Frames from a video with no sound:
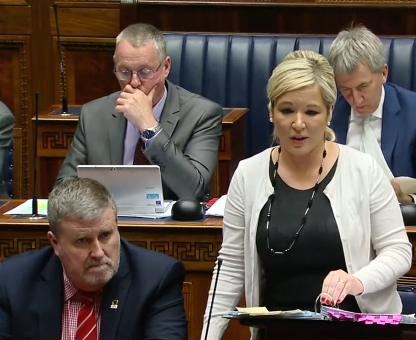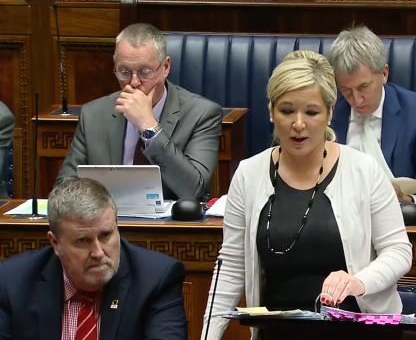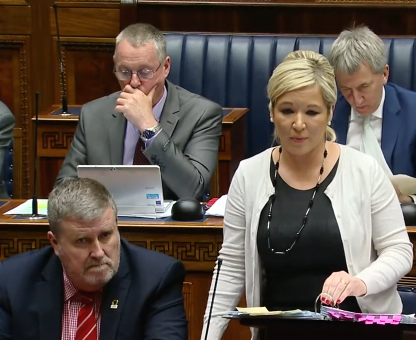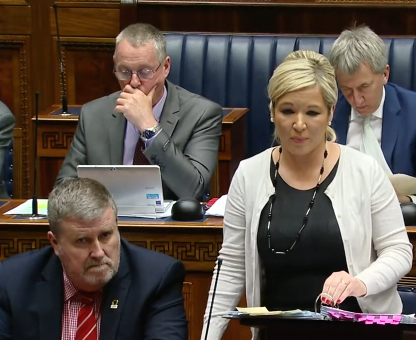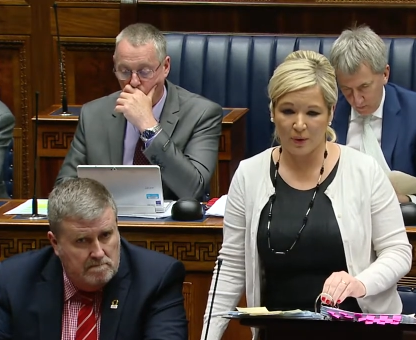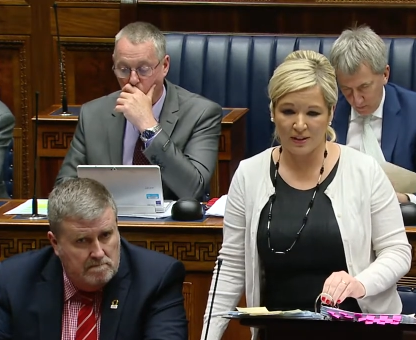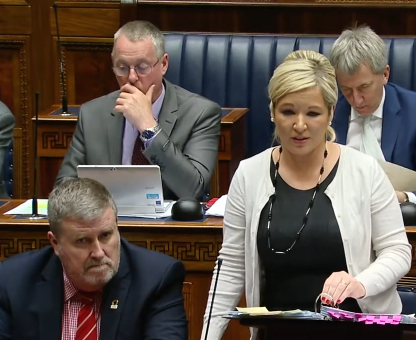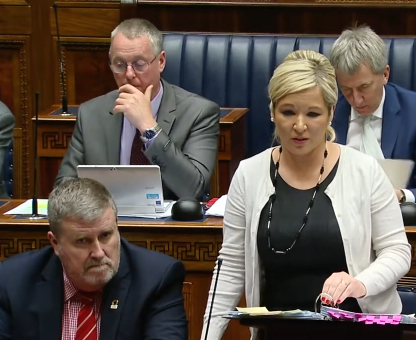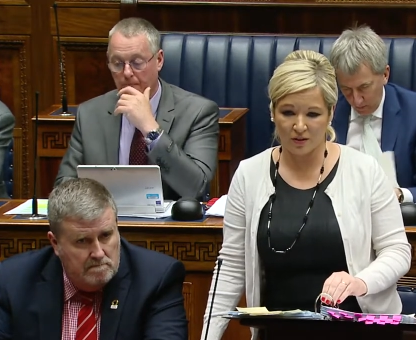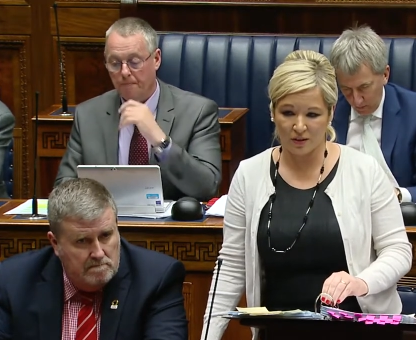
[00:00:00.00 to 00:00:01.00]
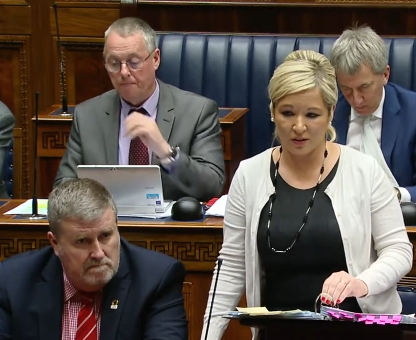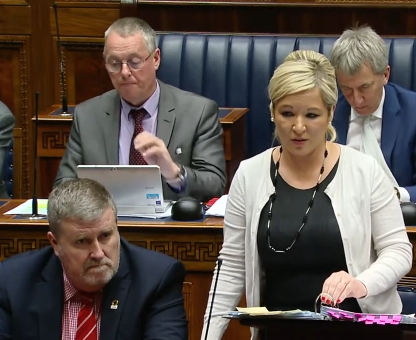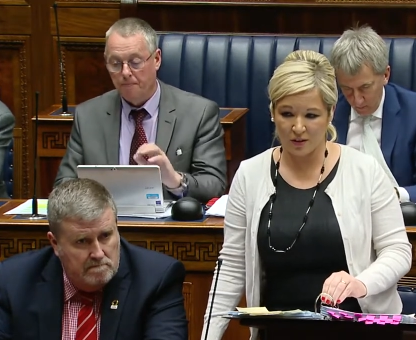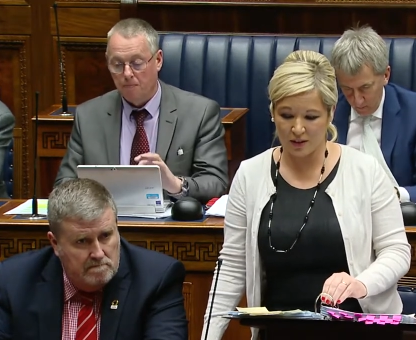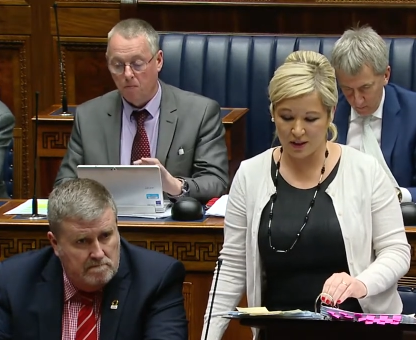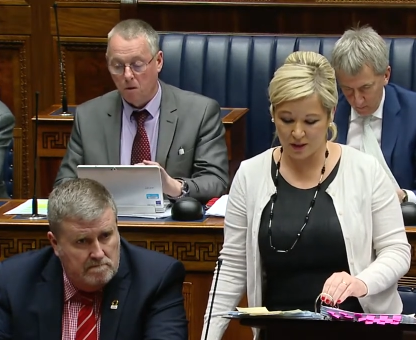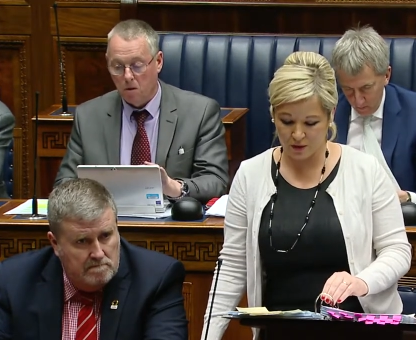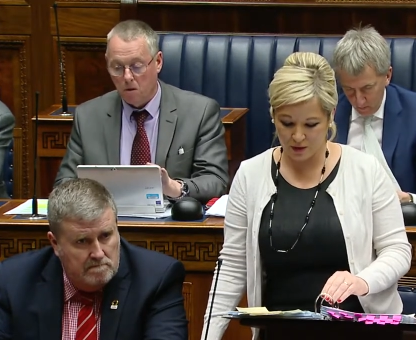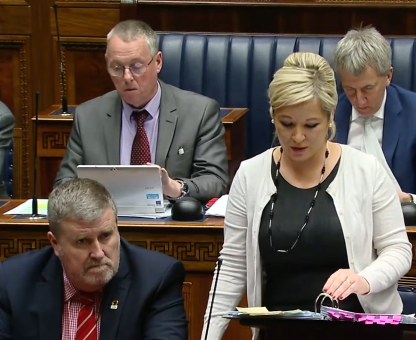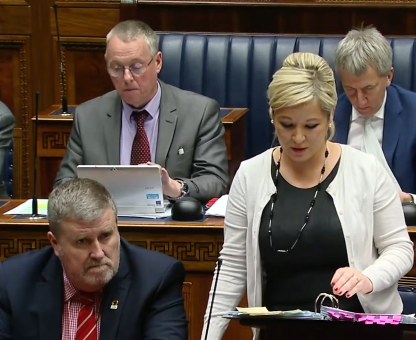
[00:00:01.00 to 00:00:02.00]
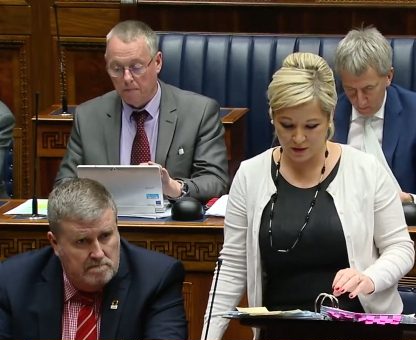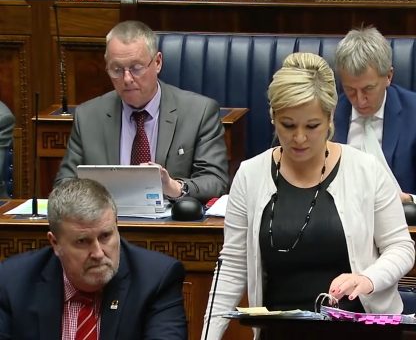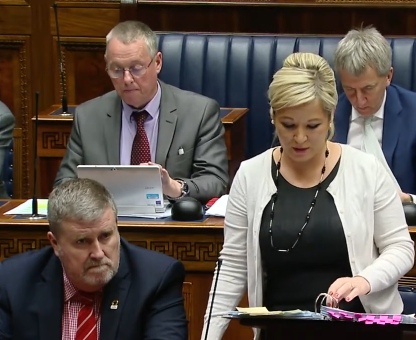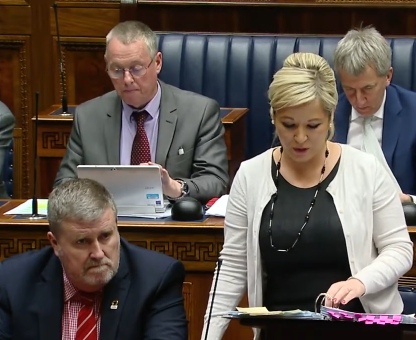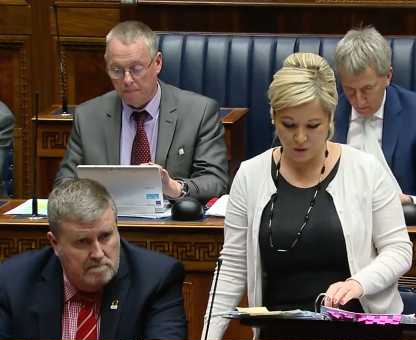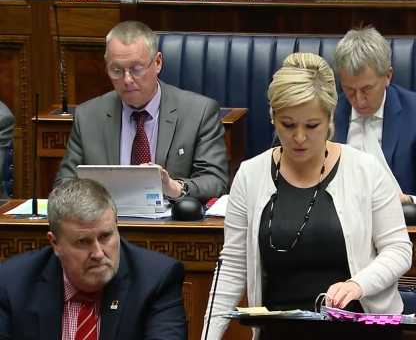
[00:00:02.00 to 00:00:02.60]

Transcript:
Speaker 1: um, prices are going, to continue to be low.